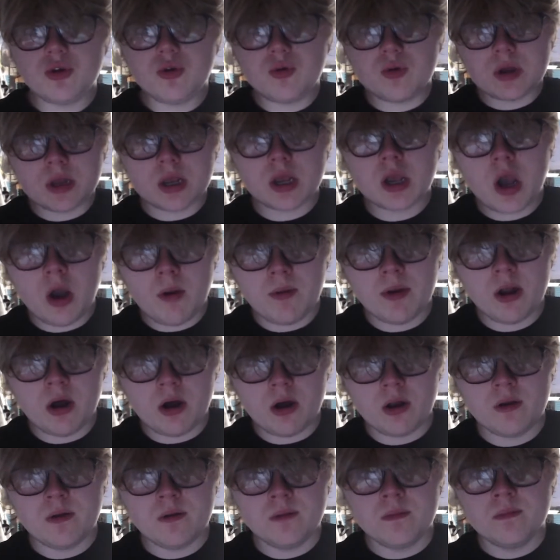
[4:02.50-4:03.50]
can comment
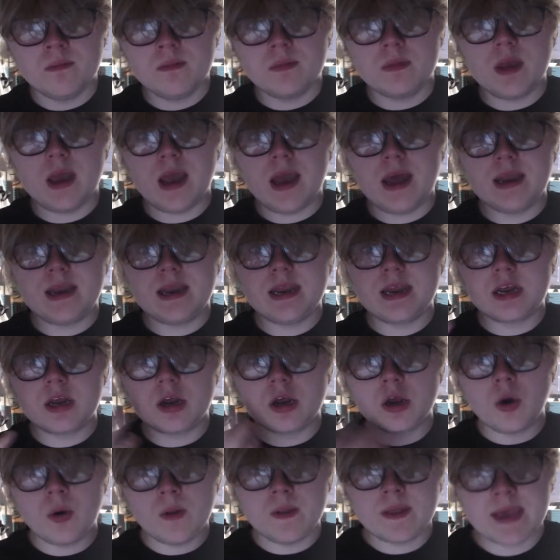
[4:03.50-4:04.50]
on, and it can
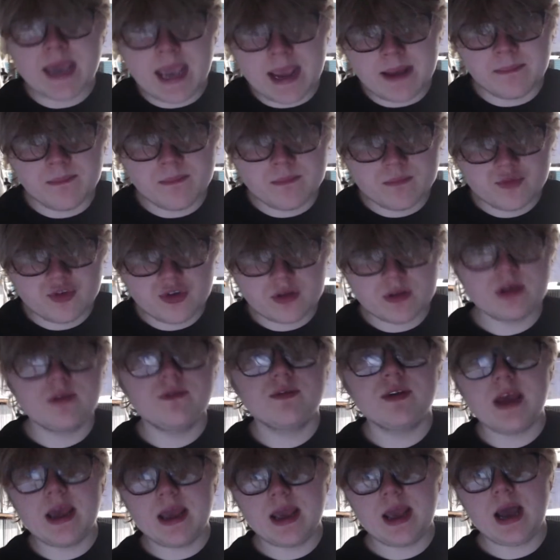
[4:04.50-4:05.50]
go in the game. So the other
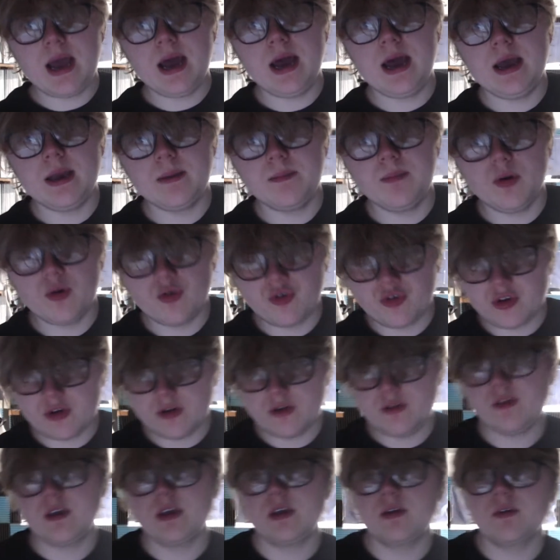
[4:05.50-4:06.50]
day I posted a thing